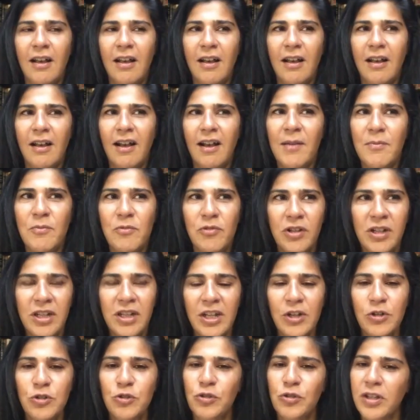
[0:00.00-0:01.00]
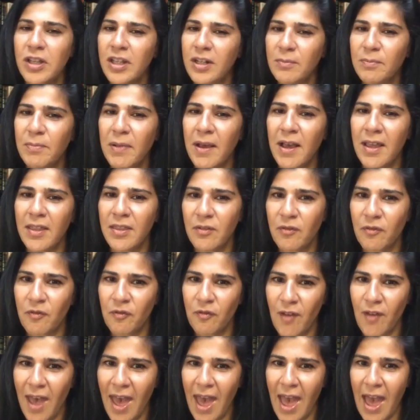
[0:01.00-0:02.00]
I'm really intrigued by the
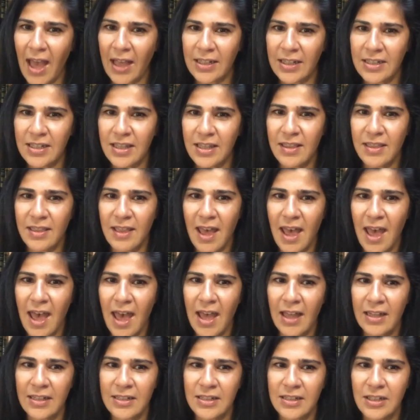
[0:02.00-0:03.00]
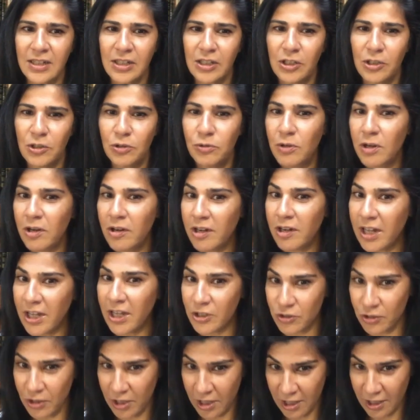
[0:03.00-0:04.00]
fact that you are an
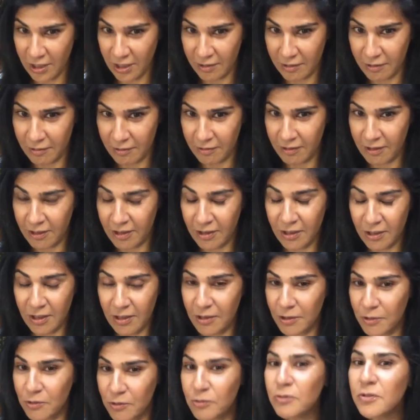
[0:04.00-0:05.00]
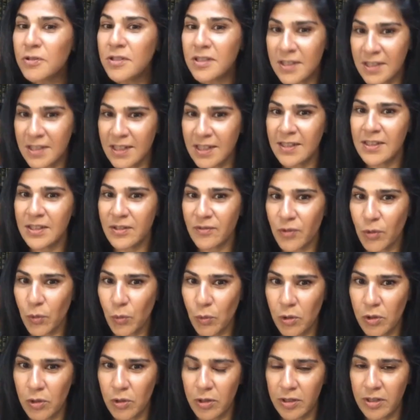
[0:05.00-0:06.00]
educator in the truest sense of the
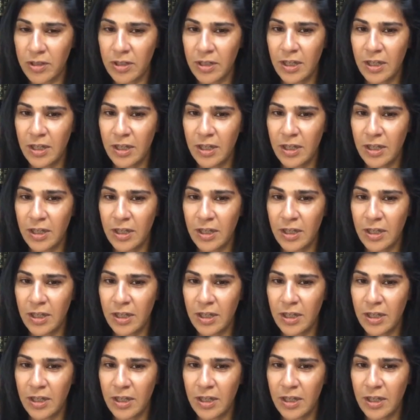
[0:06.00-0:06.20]
word.